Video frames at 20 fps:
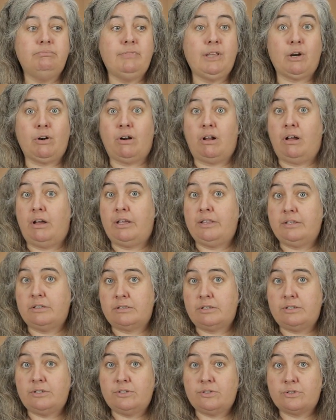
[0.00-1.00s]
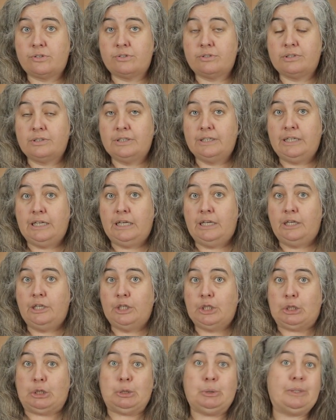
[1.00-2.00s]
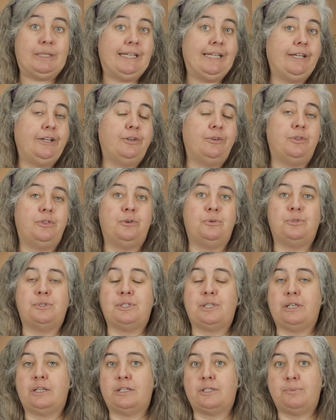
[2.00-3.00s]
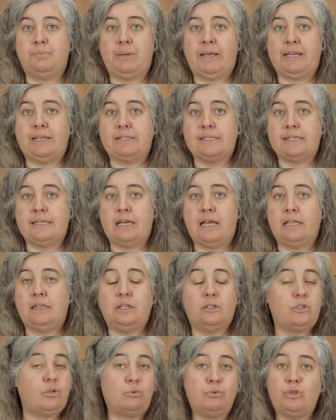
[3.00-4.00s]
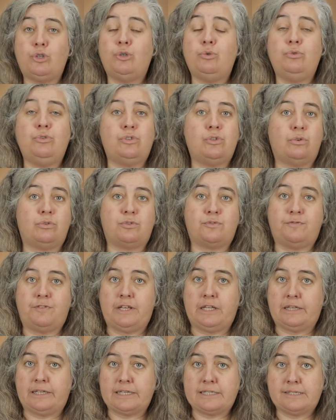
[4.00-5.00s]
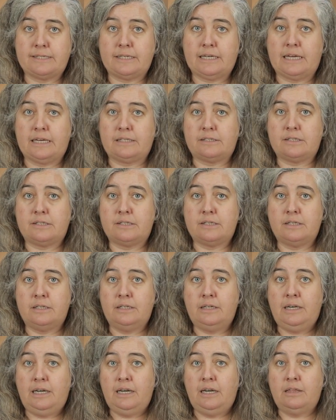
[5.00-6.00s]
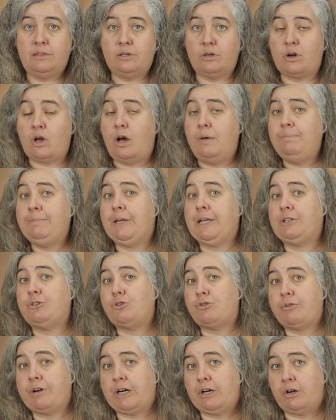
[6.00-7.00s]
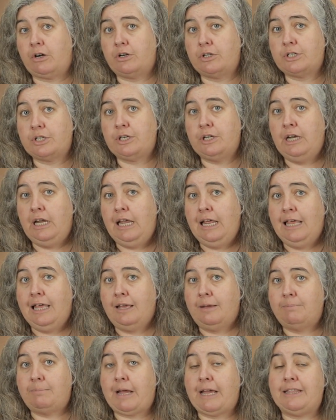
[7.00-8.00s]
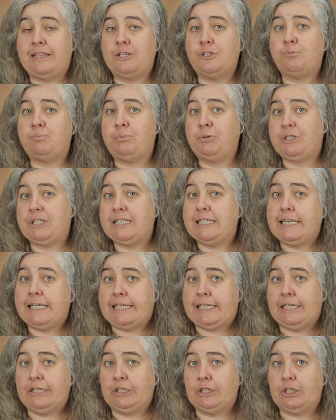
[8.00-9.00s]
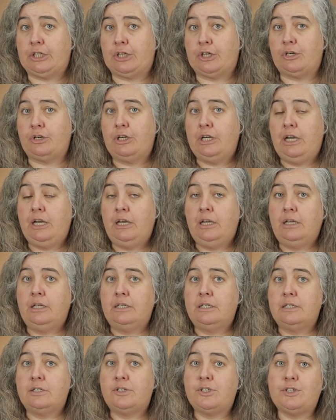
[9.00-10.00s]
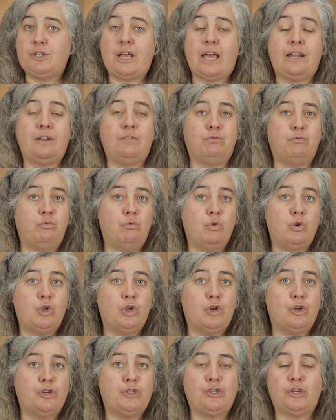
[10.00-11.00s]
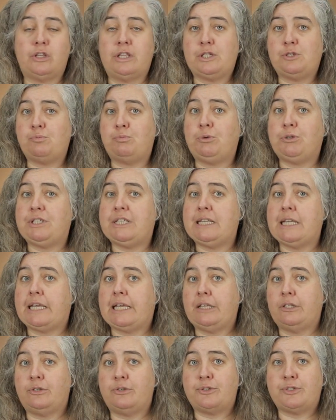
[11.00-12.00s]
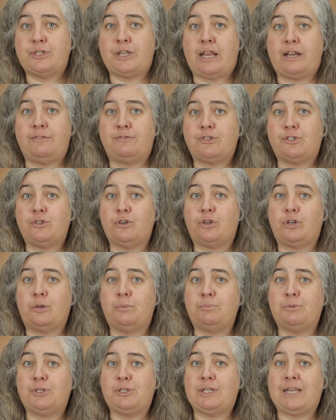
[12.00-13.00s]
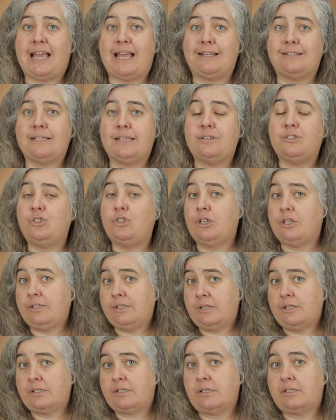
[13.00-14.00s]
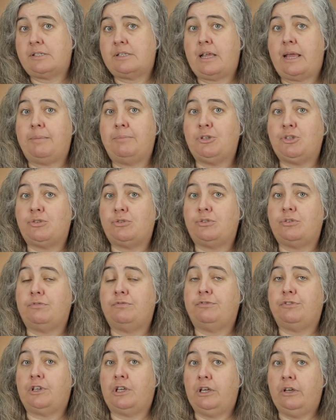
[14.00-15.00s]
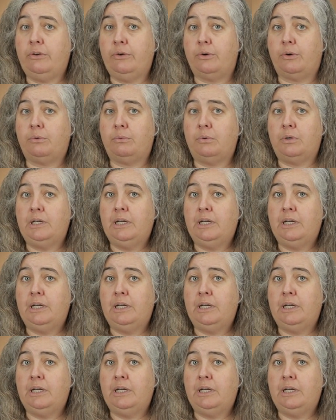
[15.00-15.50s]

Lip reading: there are others who hear those things being said that don't choose those feeling states. They're not being triggered by this particular set of words or this particular set of circumstances, just as the same is true for you.